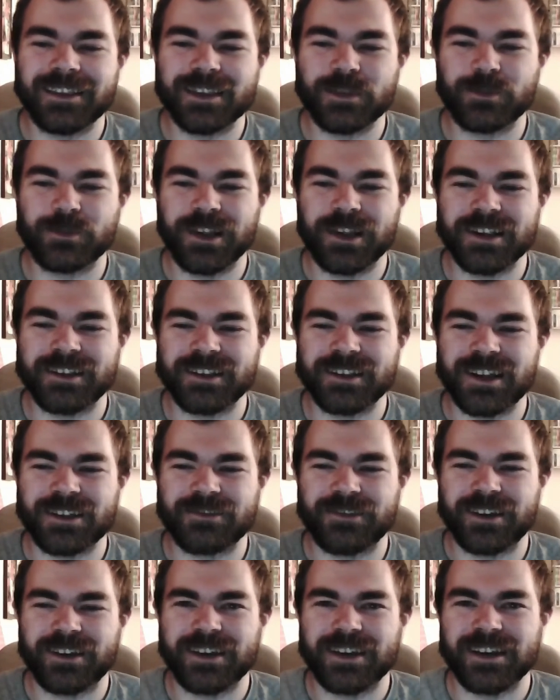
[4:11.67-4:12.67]
These
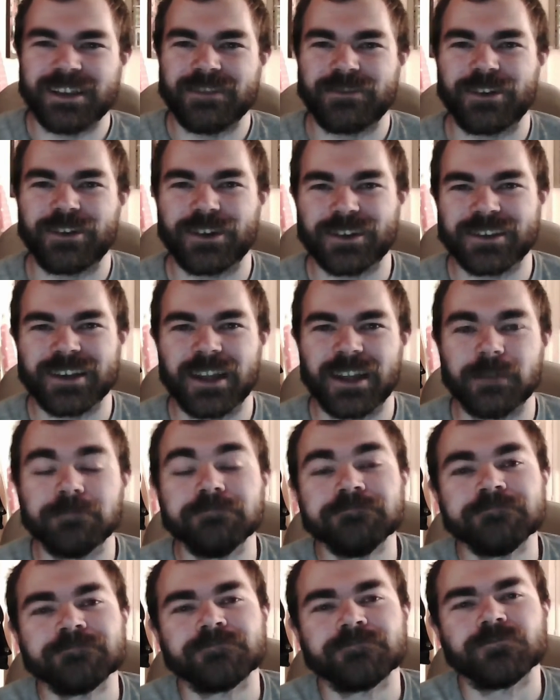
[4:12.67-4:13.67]
playsets right here, they've got to sell them.
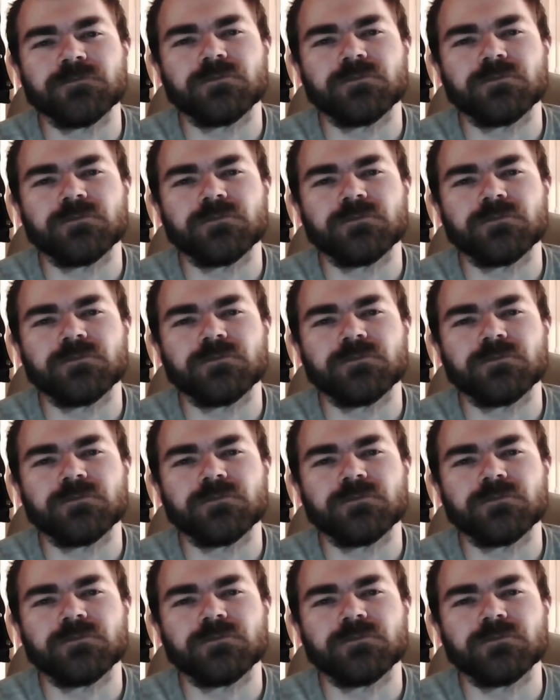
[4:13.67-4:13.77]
